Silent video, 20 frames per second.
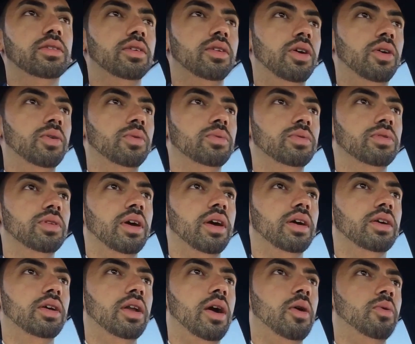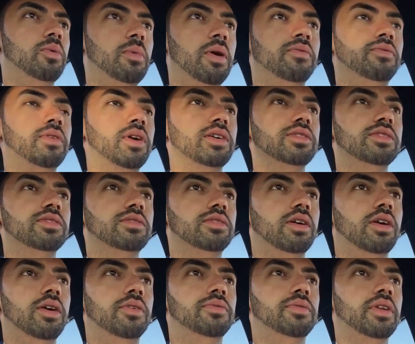you know, hanging out with my friends and
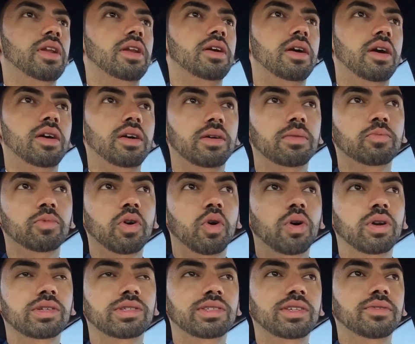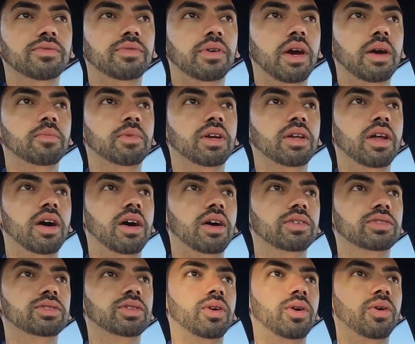stuff, and I'm going to see family
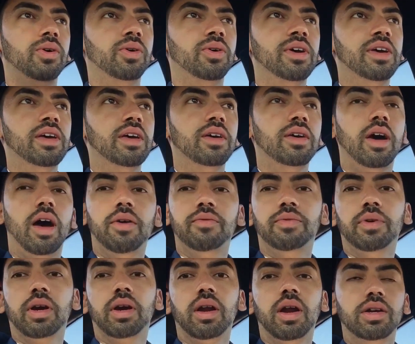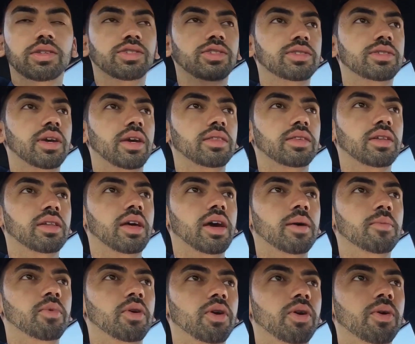now. So I figured I'd just take the
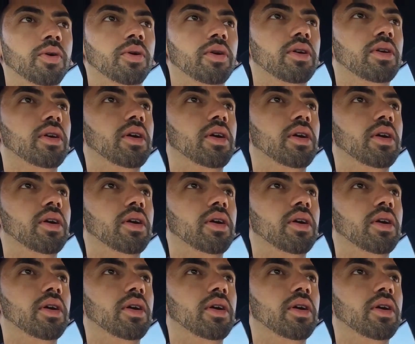Lambo